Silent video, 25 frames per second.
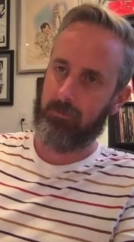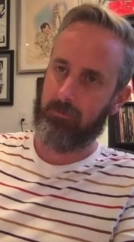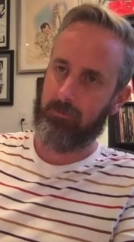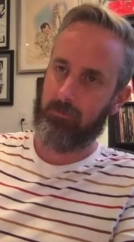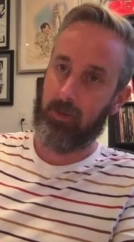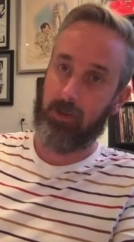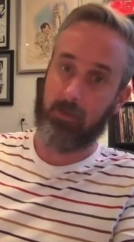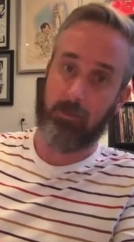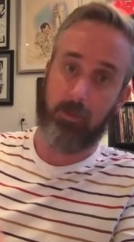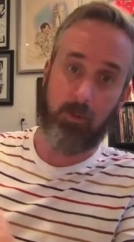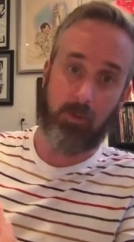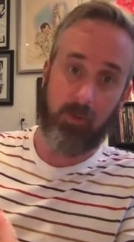
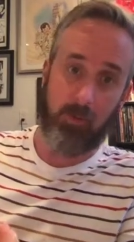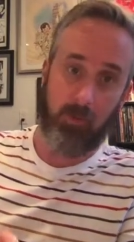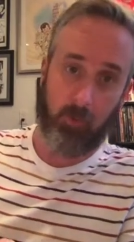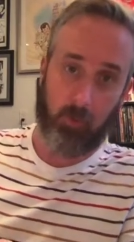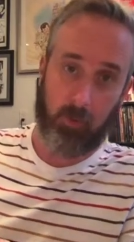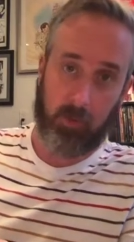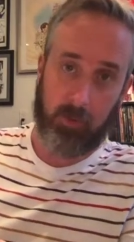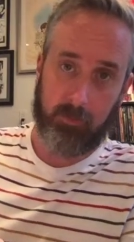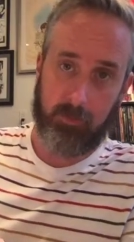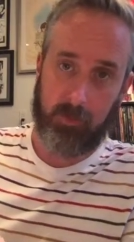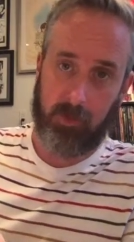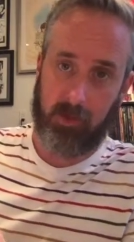movie
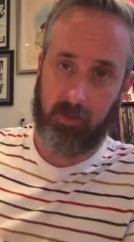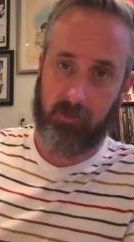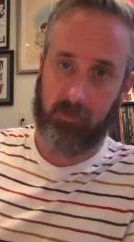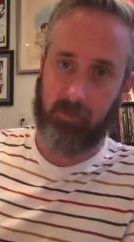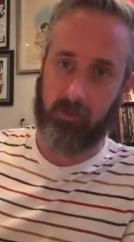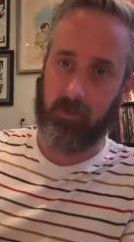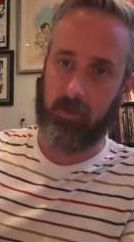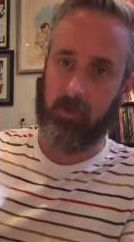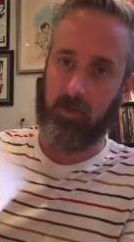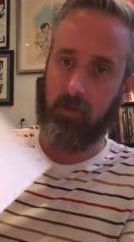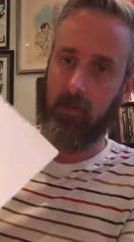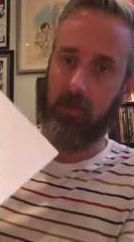screenplays.
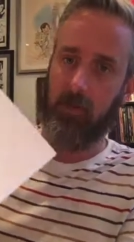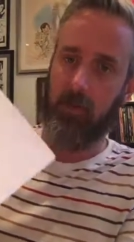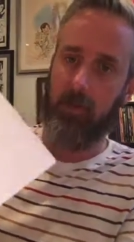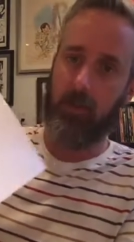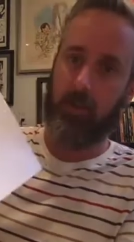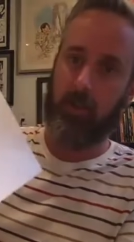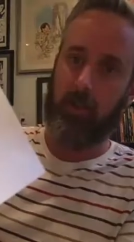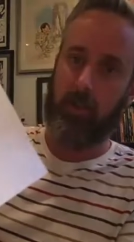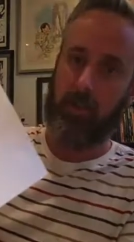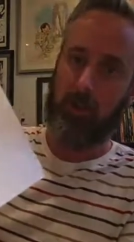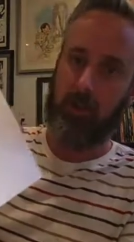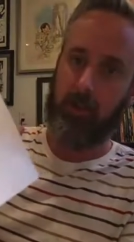
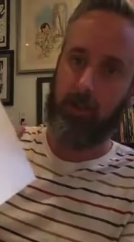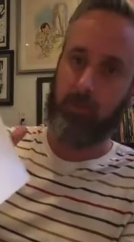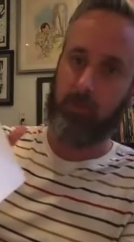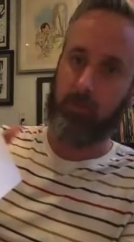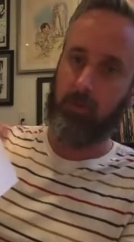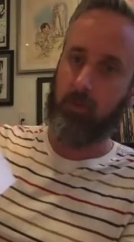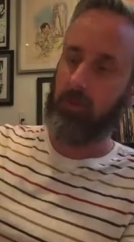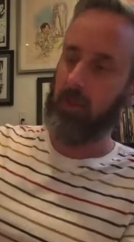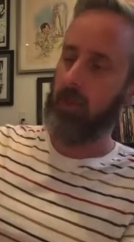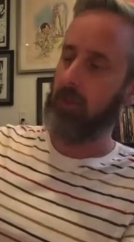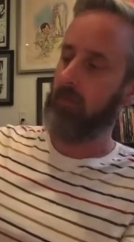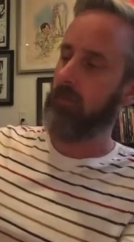
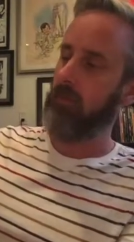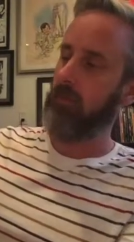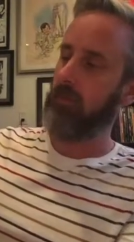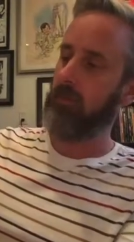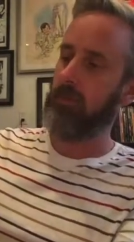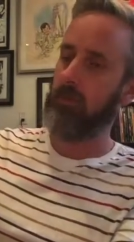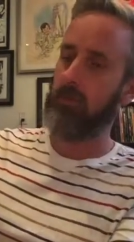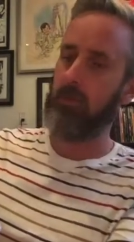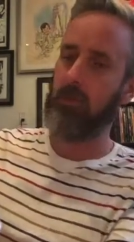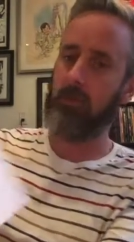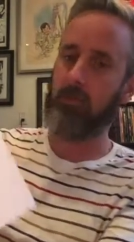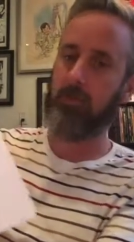Just kind
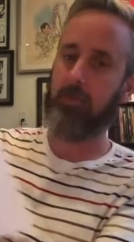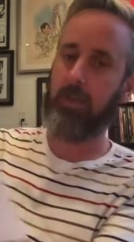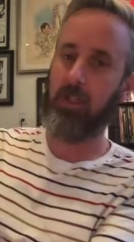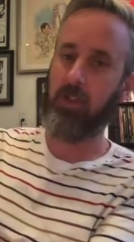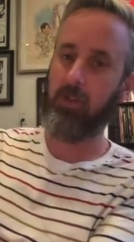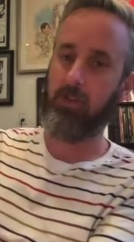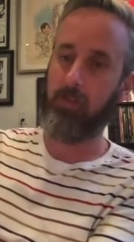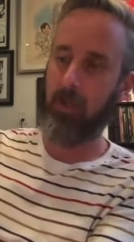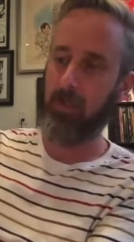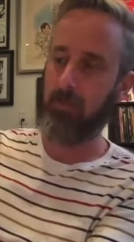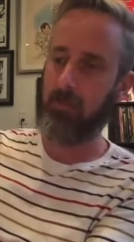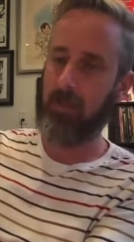of
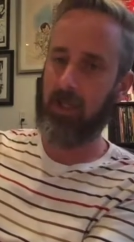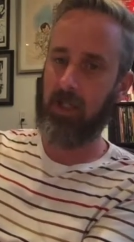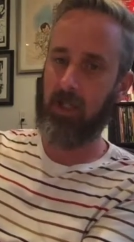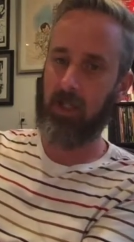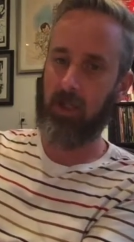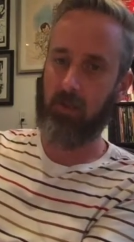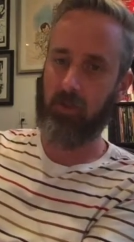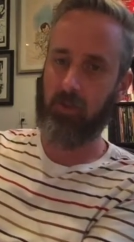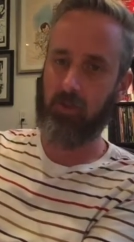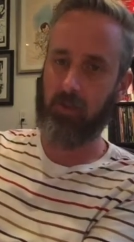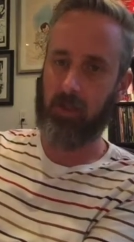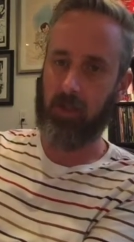page by
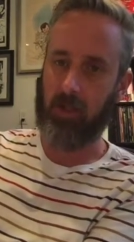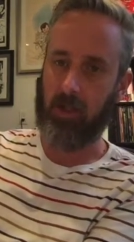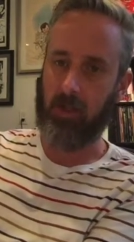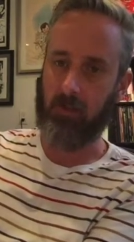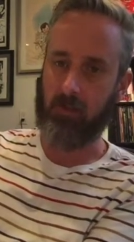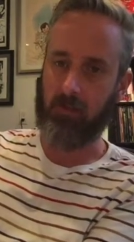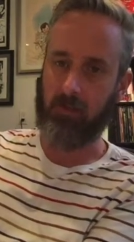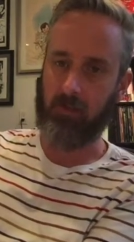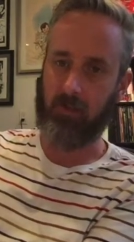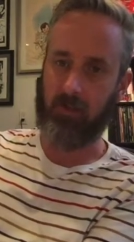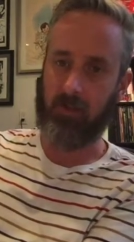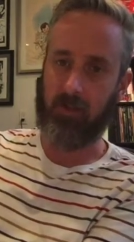page,
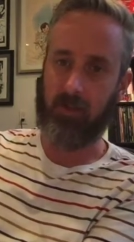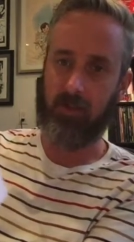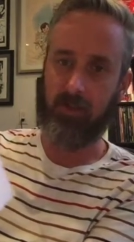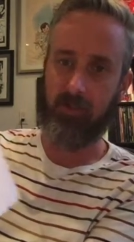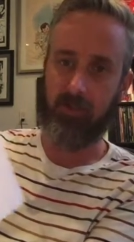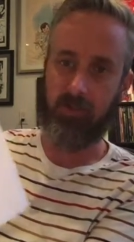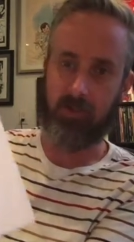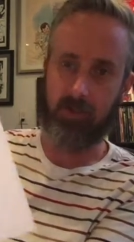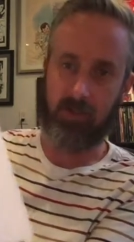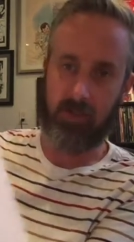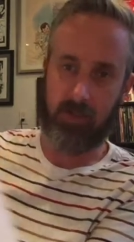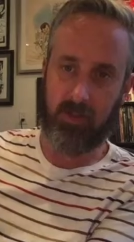character
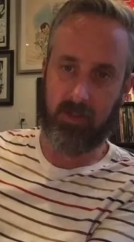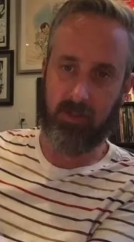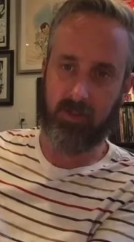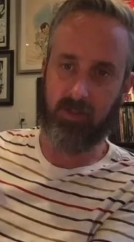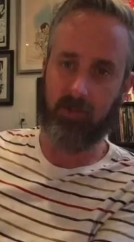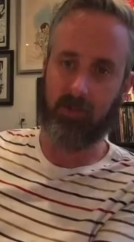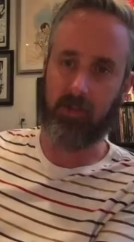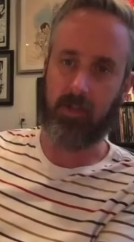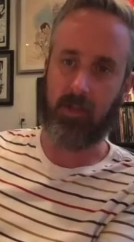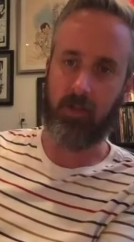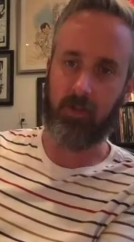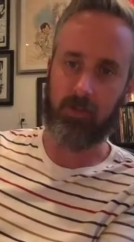says this,
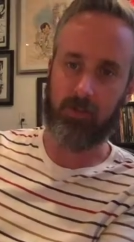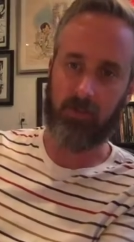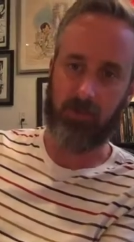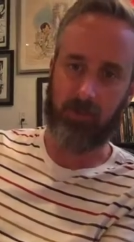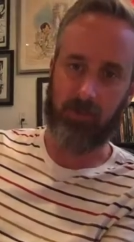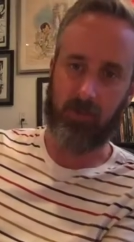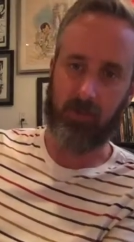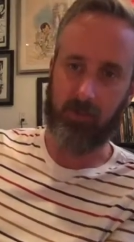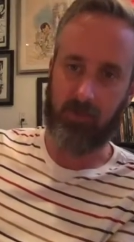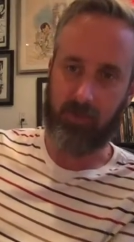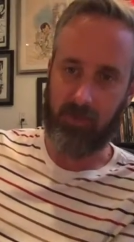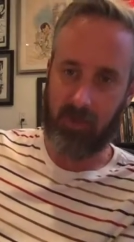character
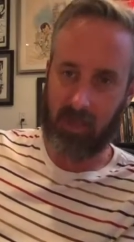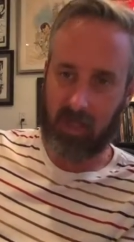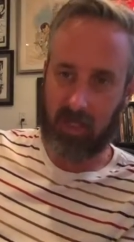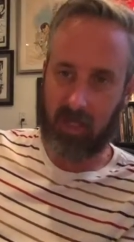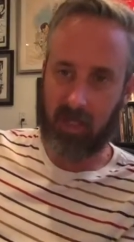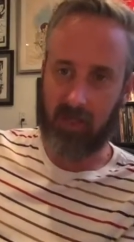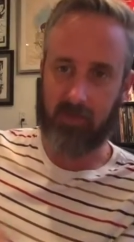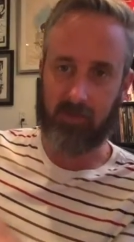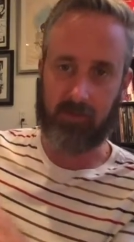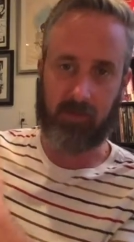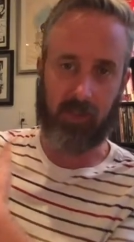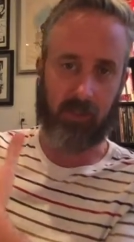does
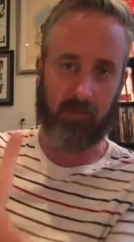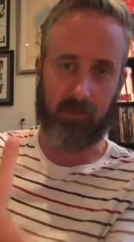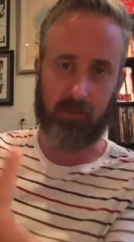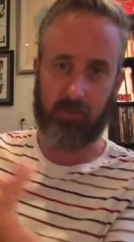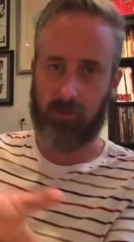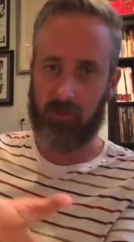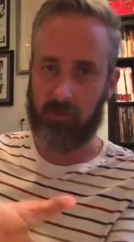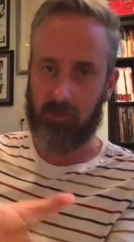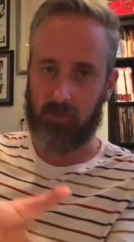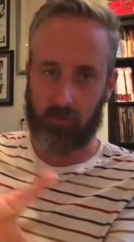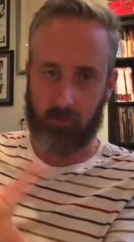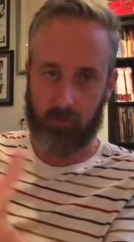that, character
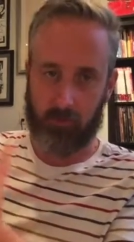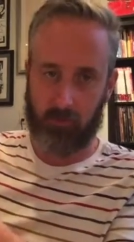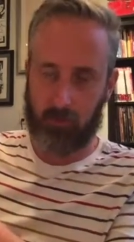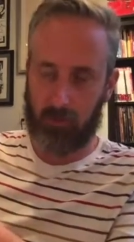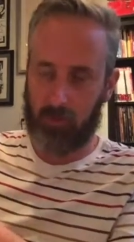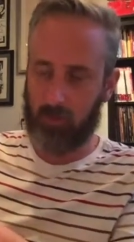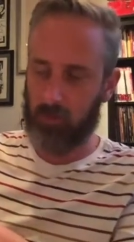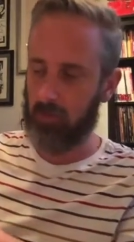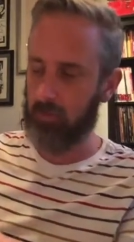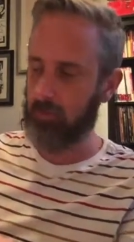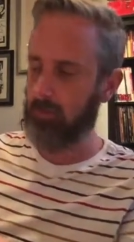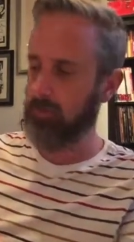enters
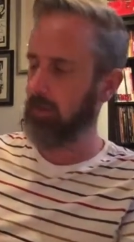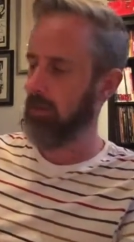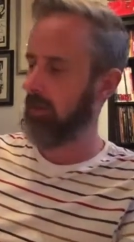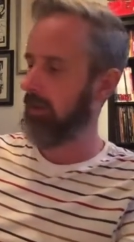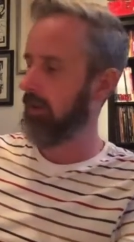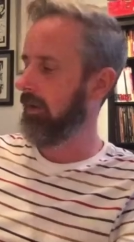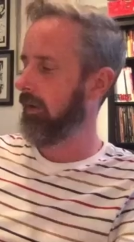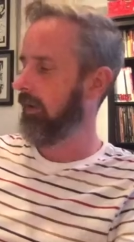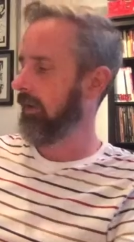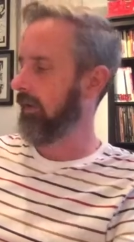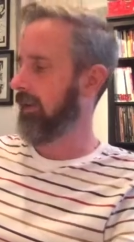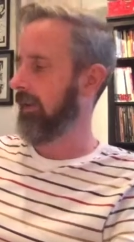room.
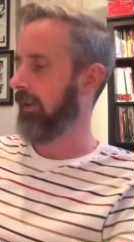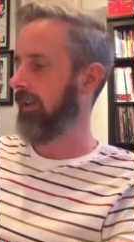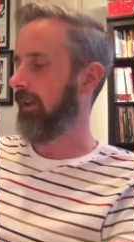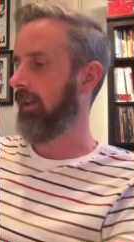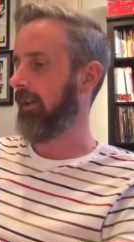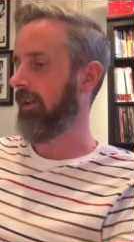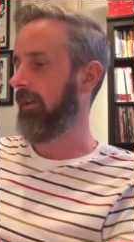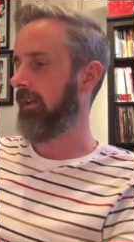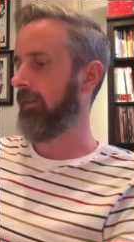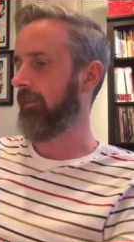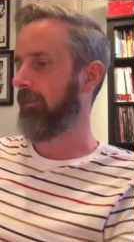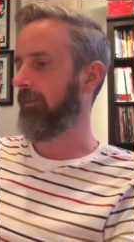
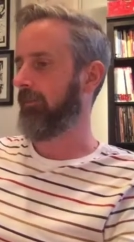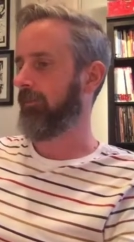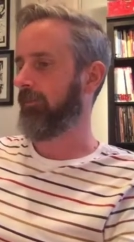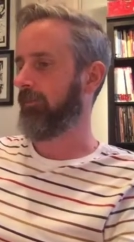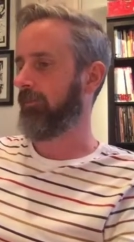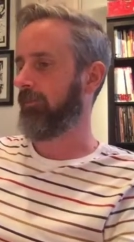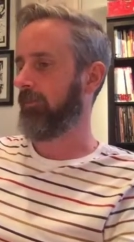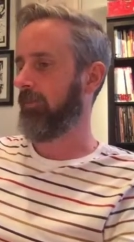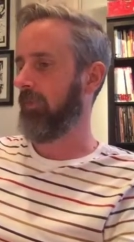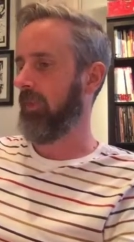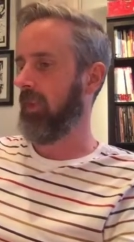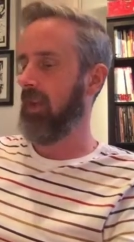I
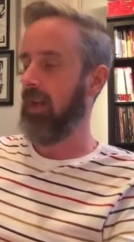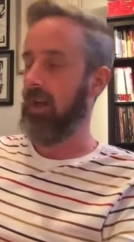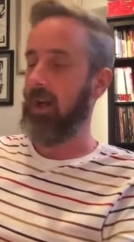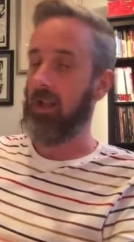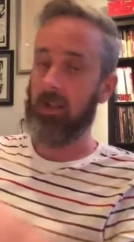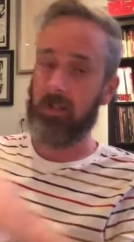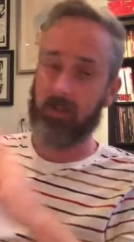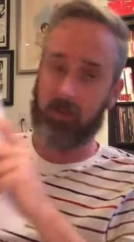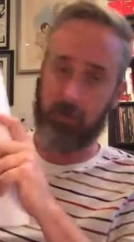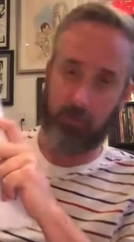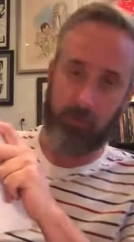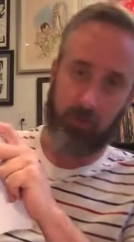
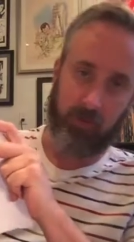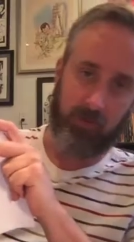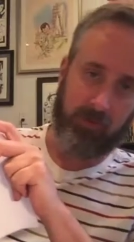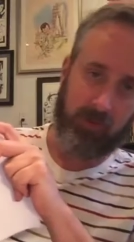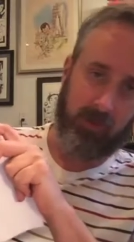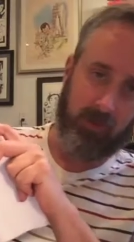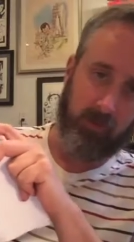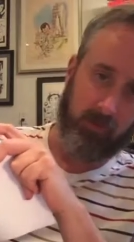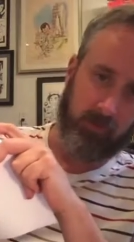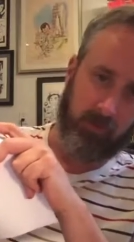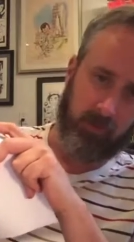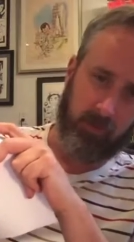like to print
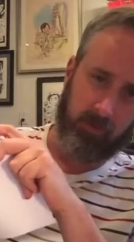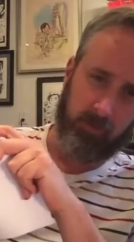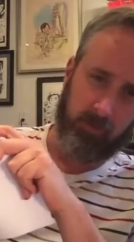out